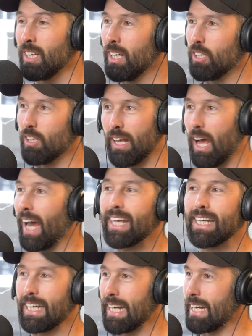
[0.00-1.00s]
you're like, I can
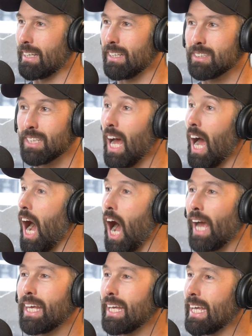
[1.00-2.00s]
get out of this. Yeah. I
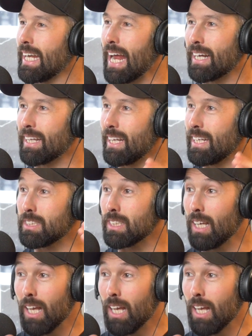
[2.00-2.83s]
can get out of this. Out.